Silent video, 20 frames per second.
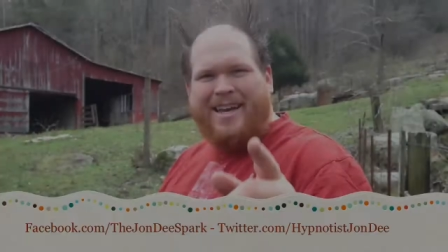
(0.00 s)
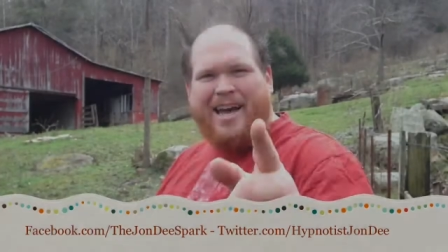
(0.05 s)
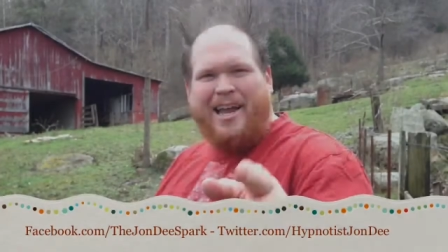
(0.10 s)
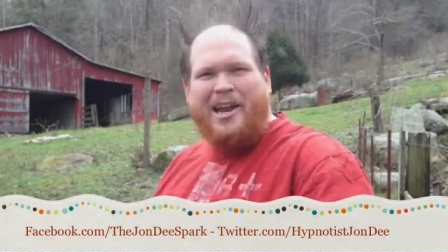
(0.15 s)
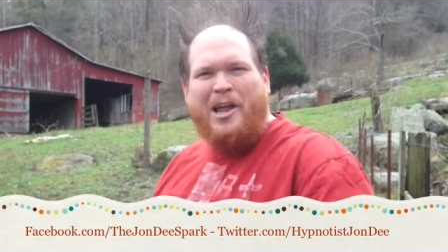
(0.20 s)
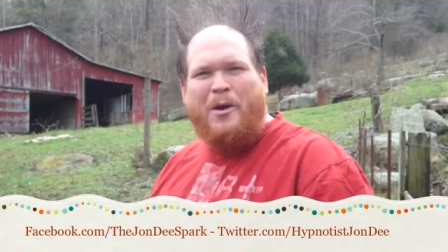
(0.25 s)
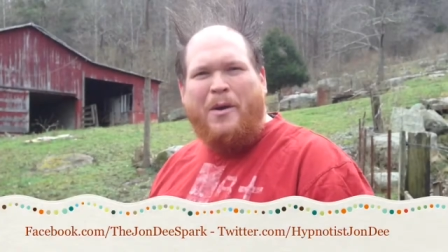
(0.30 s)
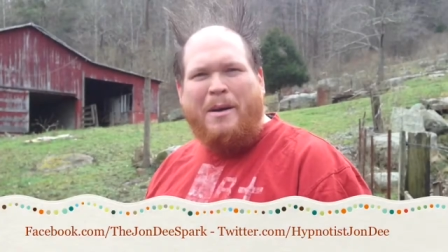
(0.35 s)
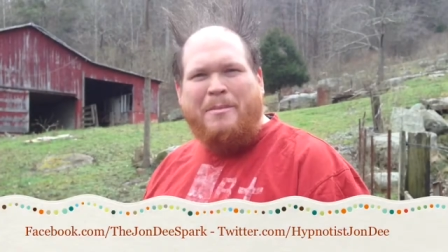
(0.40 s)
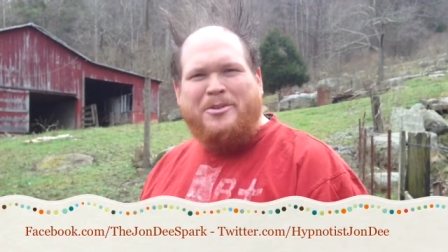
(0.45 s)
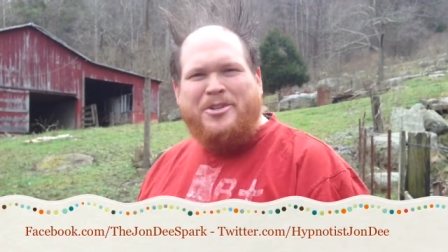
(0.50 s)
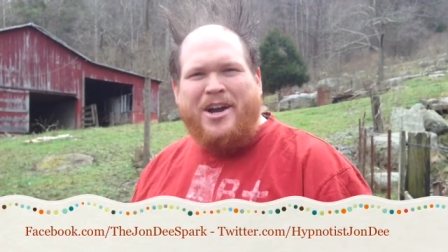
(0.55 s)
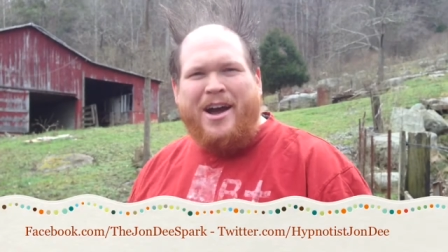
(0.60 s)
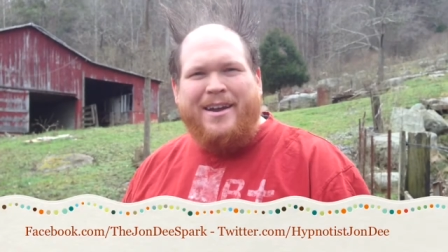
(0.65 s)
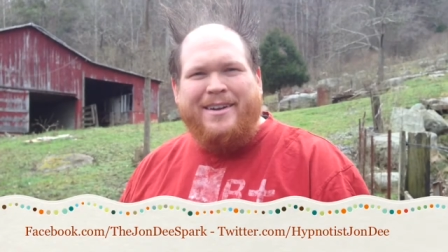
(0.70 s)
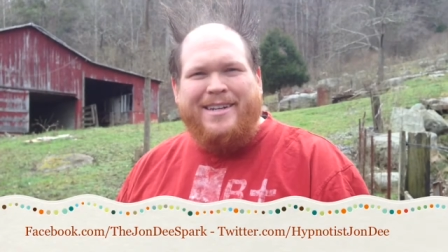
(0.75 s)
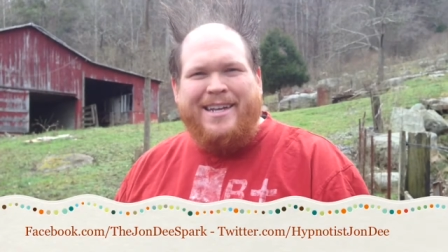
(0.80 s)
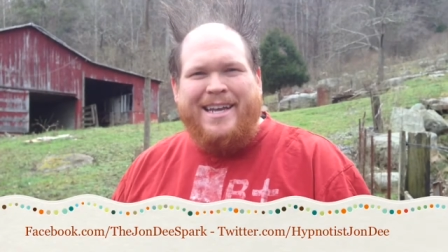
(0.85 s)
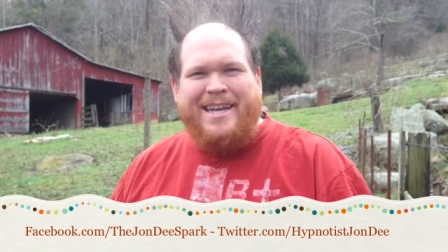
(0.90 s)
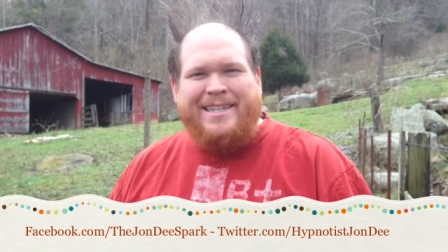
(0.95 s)
Hello, I'm
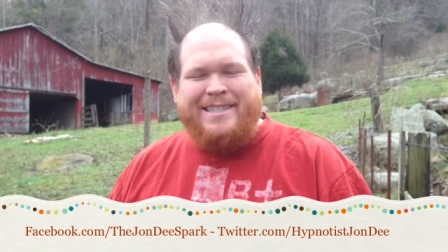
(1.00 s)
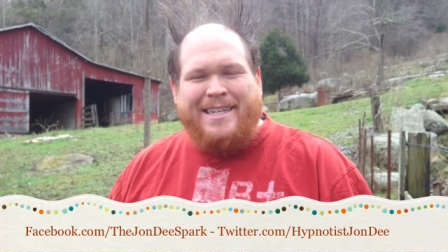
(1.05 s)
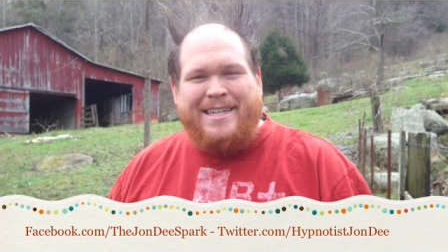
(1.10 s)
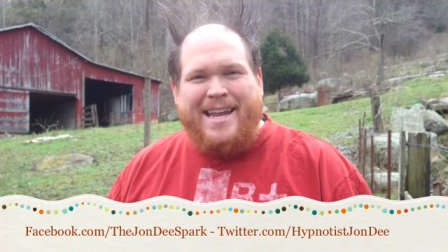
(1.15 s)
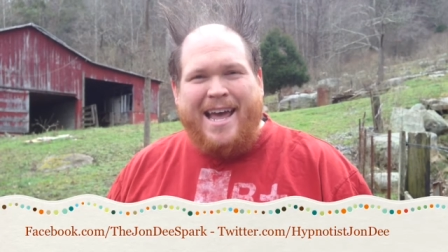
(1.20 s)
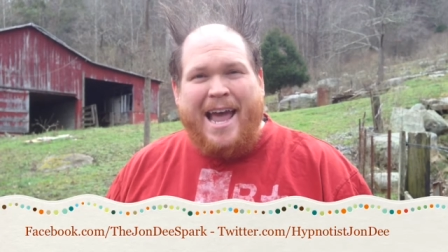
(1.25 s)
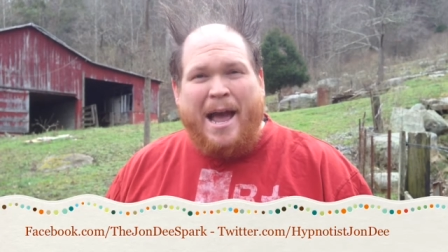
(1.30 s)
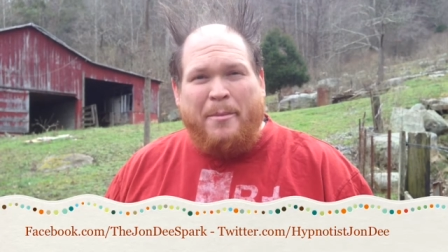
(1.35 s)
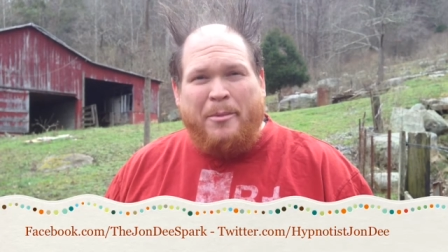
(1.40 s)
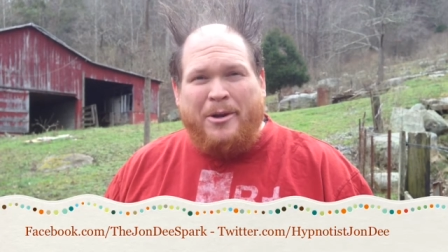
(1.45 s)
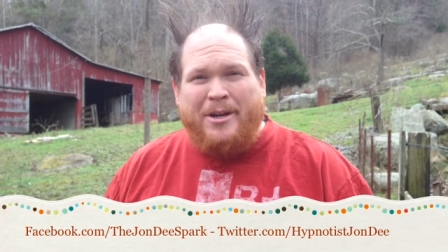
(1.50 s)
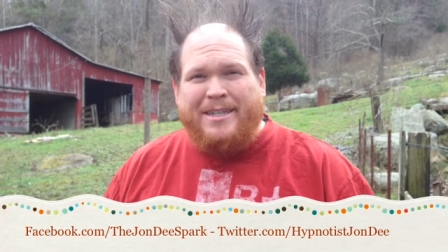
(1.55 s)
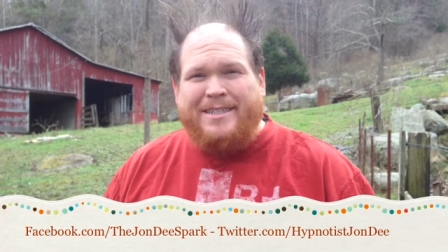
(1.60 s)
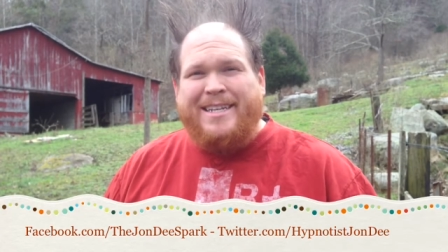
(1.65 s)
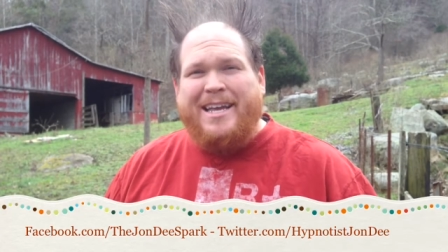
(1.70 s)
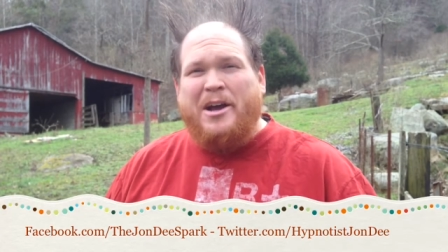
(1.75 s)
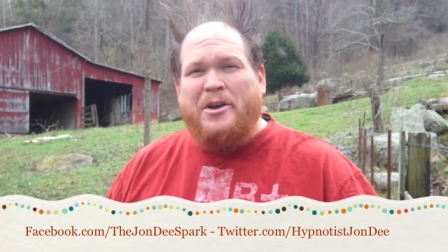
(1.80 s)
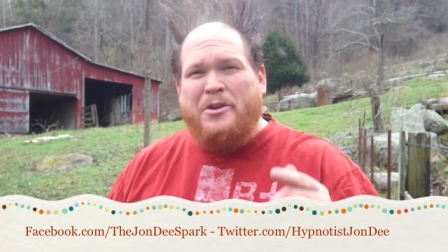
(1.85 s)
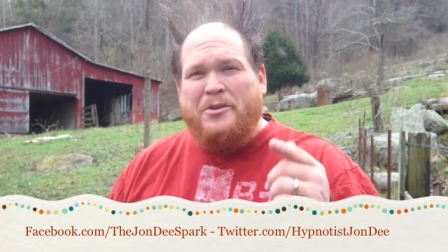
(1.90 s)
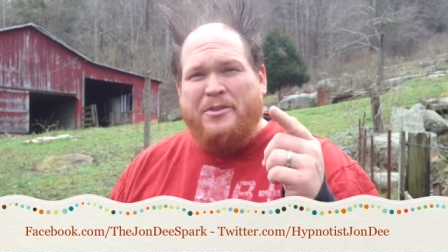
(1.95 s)
John D, and today I'm going to
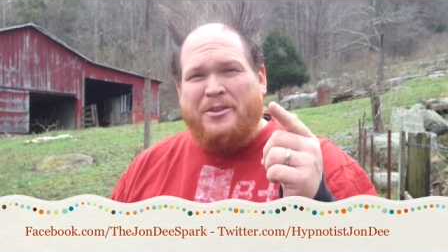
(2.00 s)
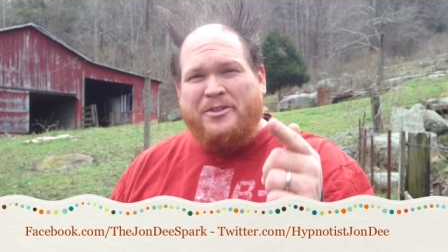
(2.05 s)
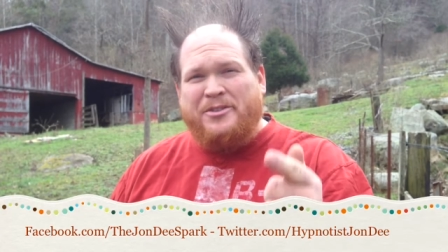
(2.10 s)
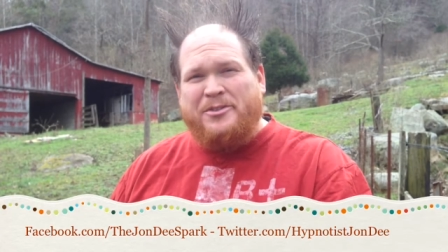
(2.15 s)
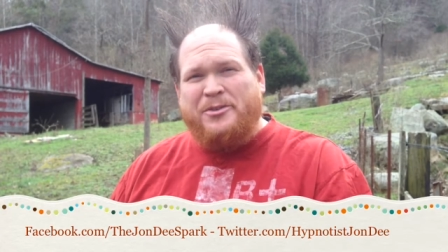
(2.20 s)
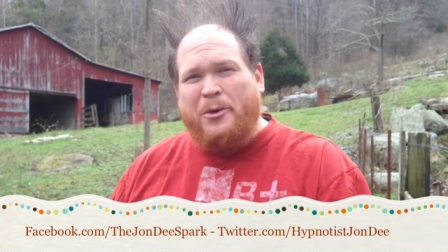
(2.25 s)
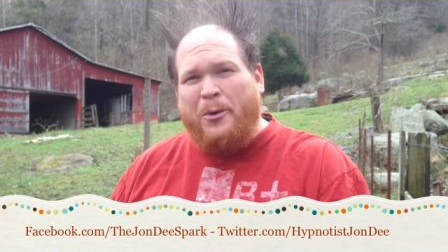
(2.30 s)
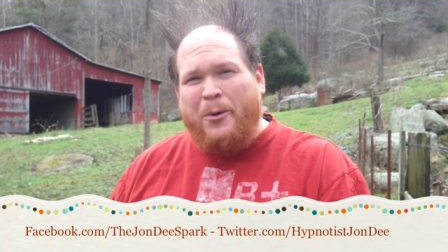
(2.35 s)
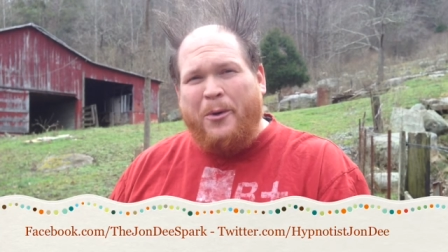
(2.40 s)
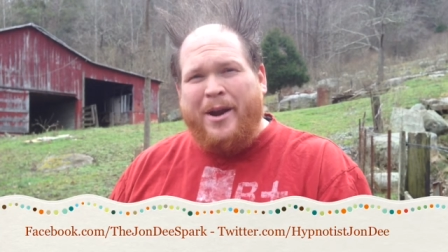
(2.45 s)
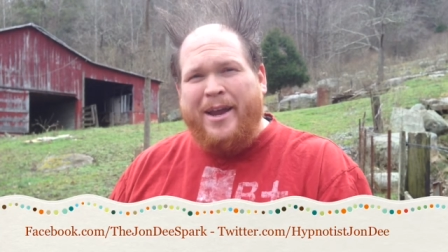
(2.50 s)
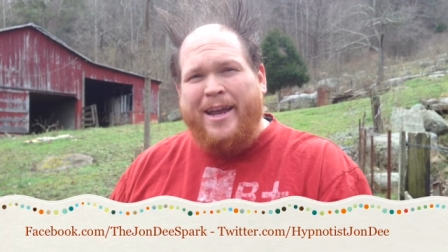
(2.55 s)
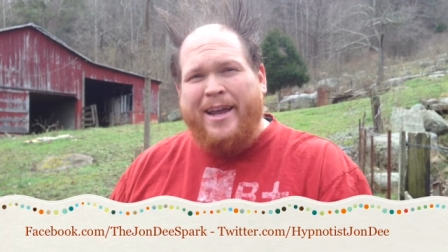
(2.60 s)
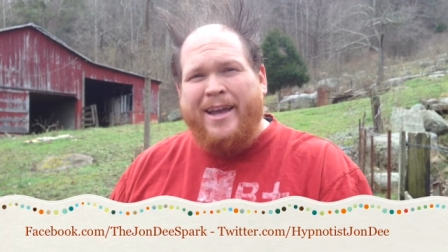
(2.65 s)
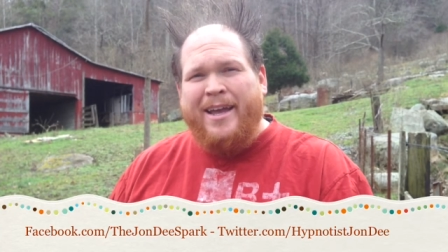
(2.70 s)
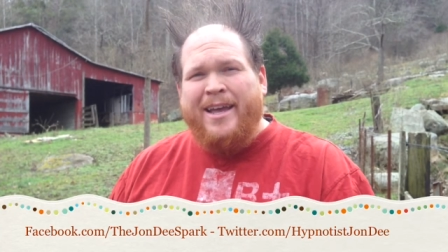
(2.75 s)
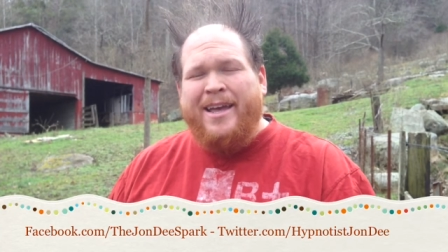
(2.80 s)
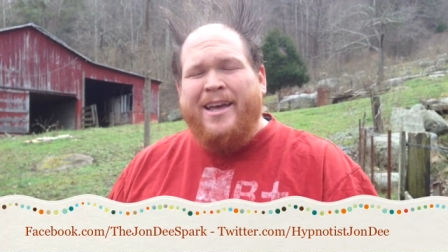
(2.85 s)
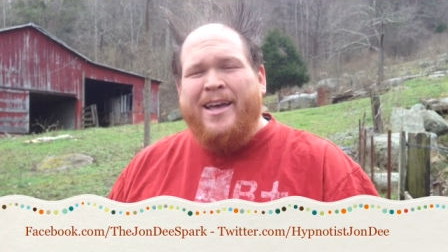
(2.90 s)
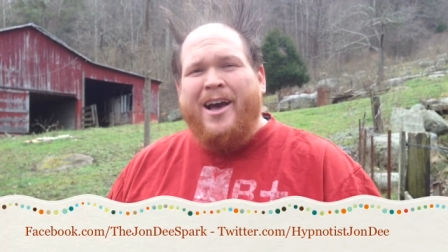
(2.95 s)
tell you the story
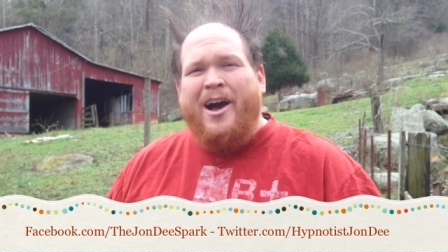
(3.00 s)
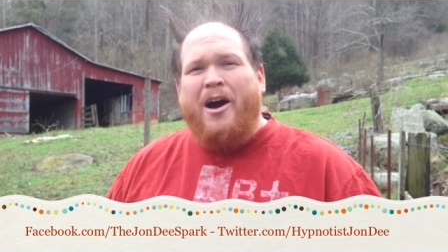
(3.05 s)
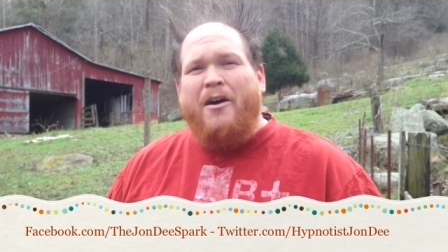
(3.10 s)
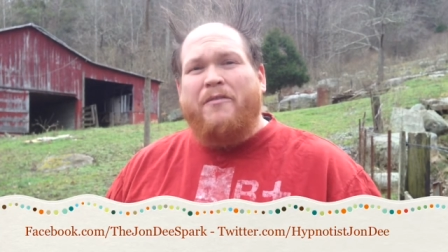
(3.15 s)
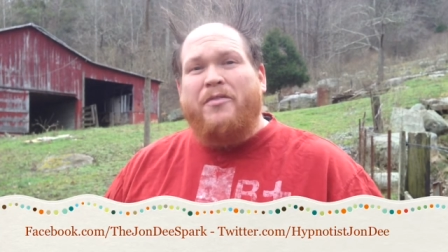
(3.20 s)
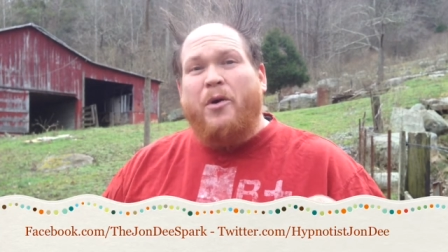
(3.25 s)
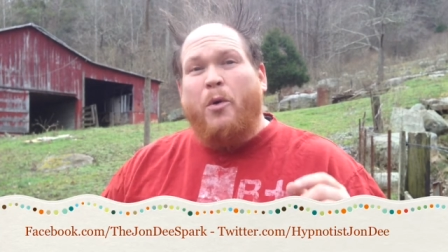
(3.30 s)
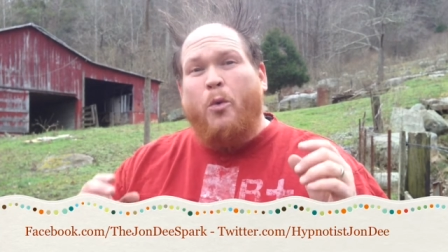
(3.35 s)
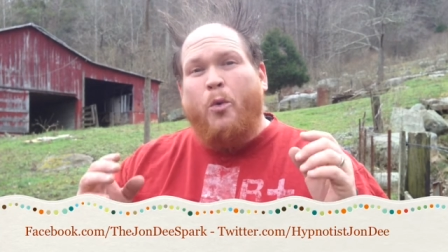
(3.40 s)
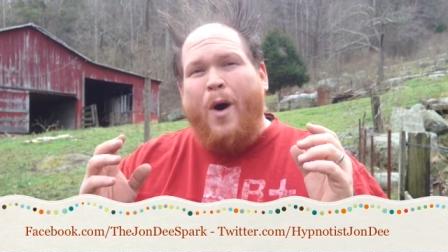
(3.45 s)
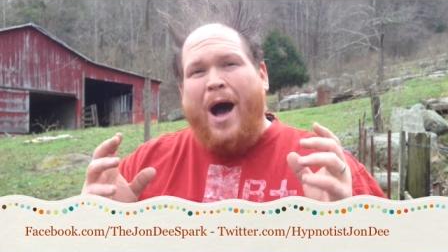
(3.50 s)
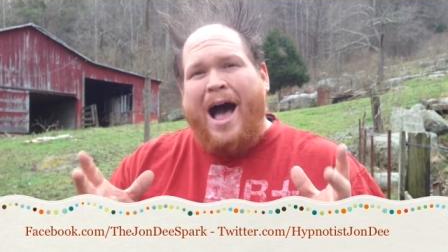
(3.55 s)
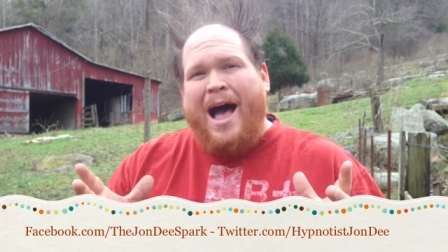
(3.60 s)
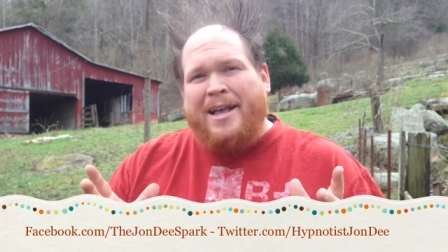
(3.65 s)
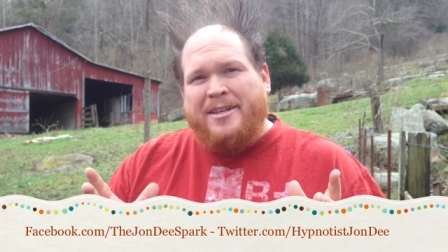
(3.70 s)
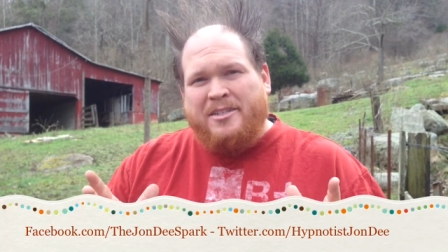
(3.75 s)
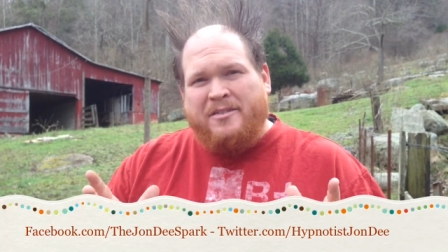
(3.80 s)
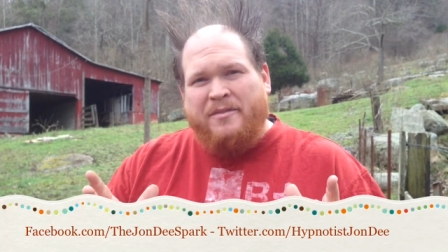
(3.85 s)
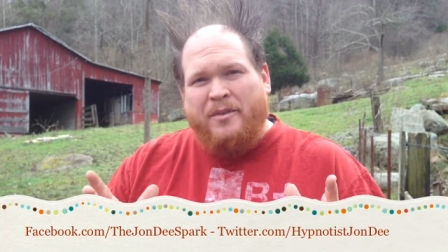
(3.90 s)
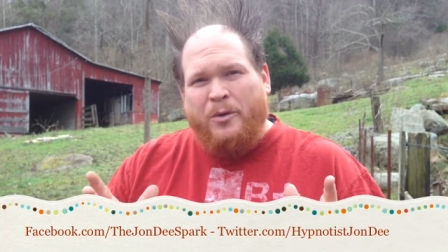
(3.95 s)
of the
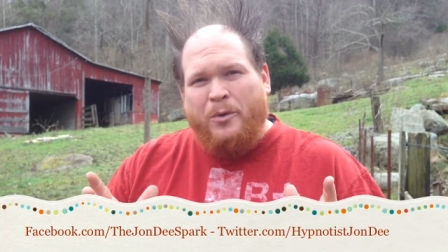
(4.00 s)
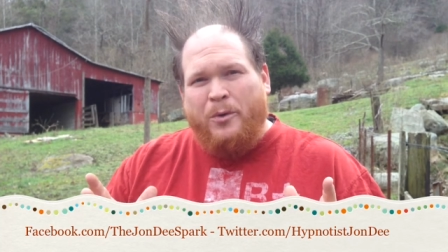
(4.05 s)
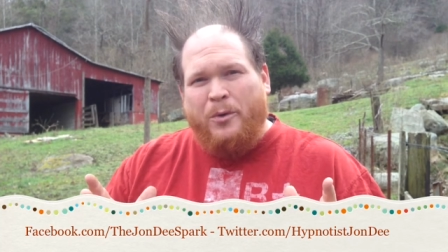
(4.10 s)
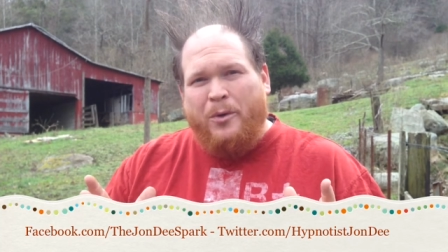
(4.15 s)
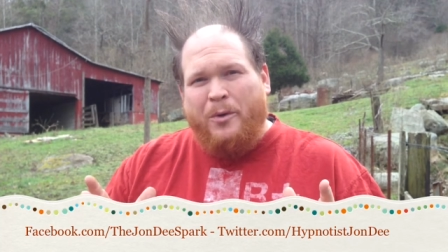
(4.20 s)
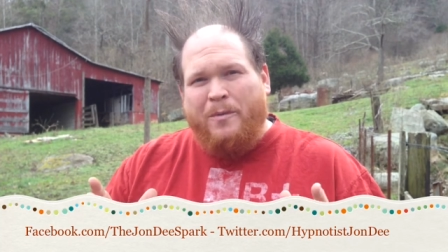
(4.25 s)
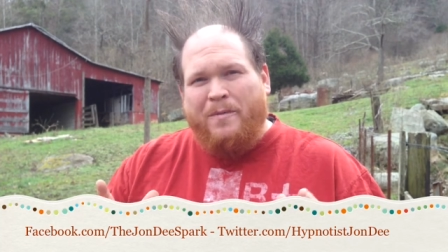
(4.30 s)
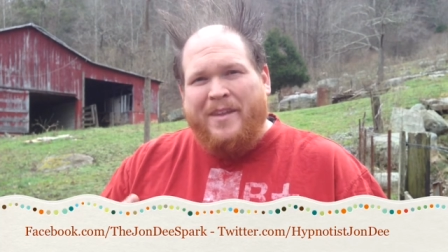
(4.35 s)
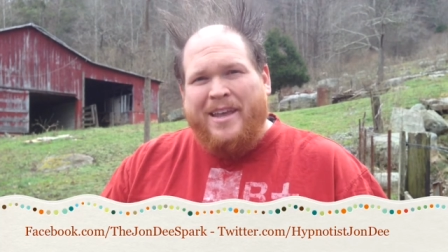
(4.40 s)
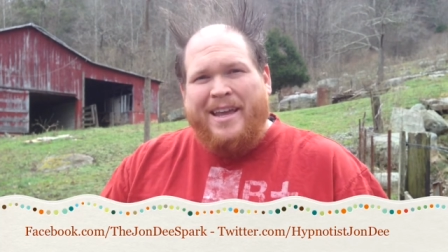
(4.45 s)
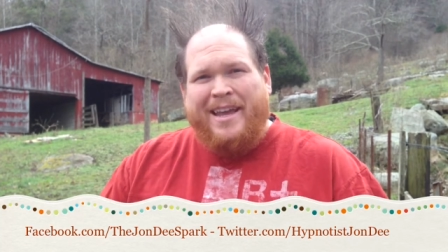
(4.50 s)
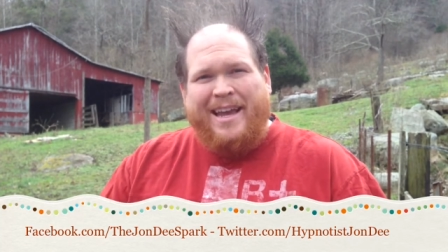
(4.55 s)
wise fool.